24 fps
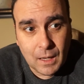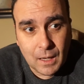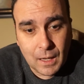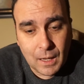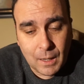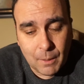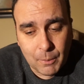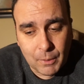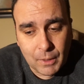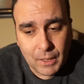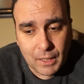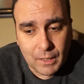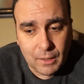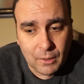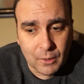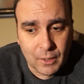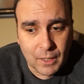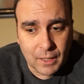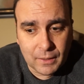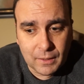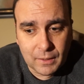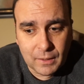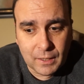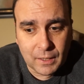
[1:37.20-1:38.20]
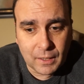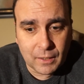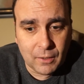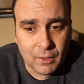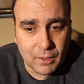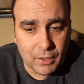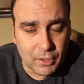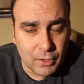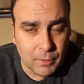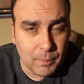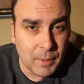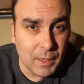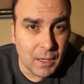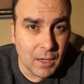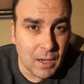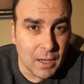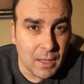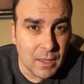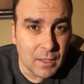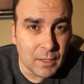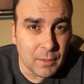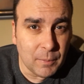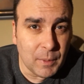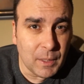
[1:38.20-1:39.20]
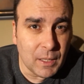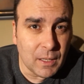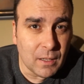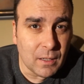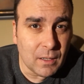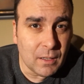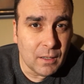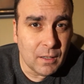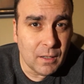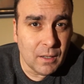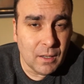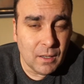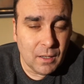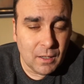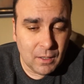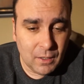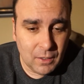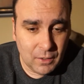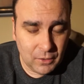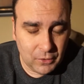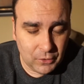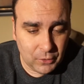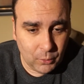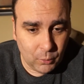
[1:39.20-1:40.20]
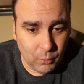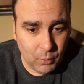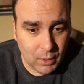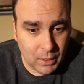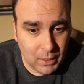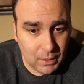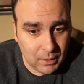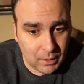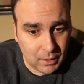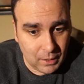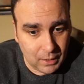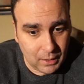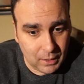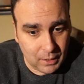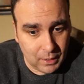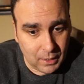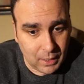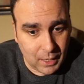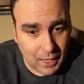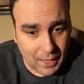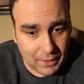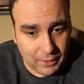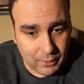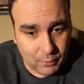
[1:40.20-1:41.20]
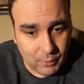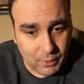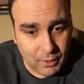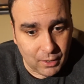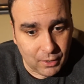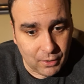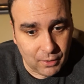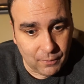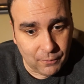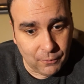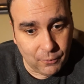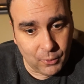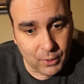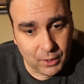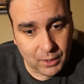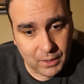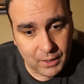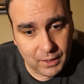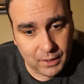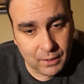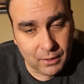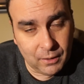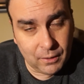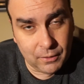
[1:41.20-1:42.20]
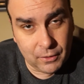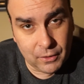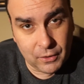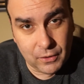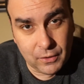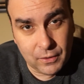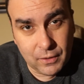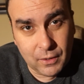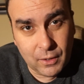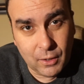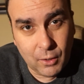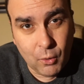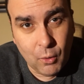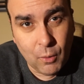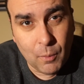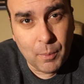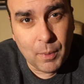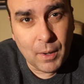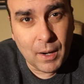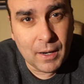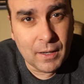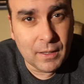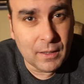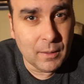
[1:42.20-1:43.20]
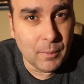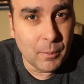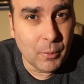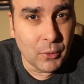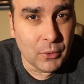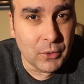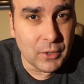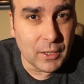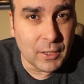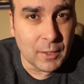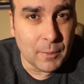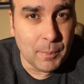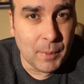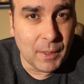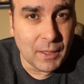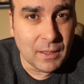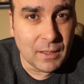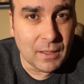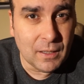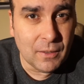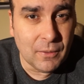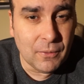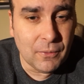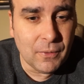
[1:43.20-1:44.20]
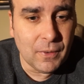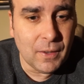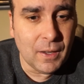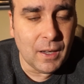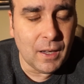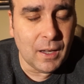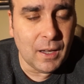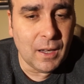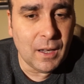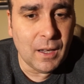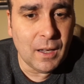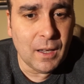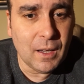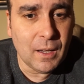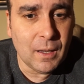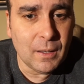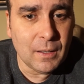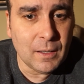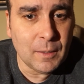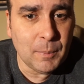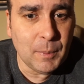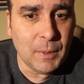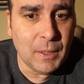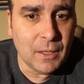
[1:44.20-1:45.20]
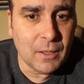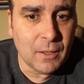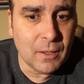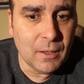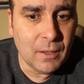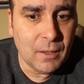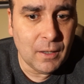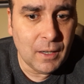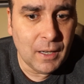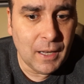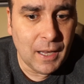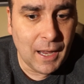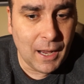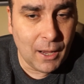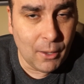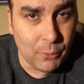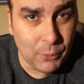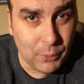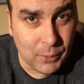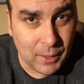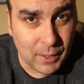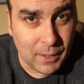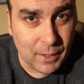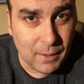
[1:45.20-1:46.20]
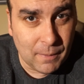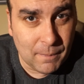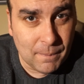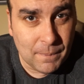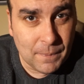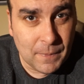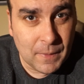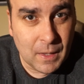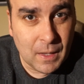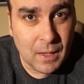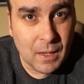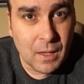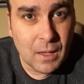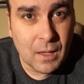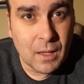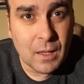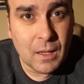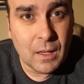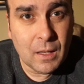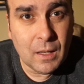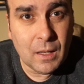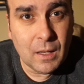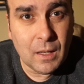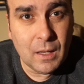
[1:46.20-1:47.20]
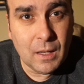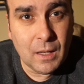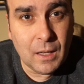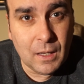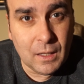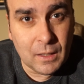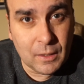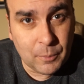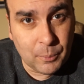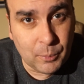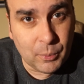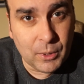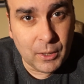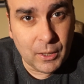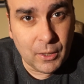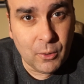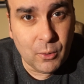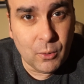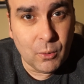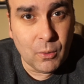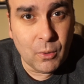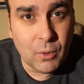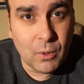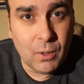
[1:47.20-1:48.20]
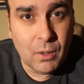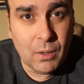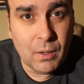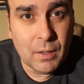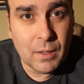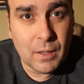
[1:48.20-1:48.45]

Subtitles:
I would kind of look at the technology behind the speaker. So one, at $349, the HomePod is the most expensive speaker out there. It's pretty cool.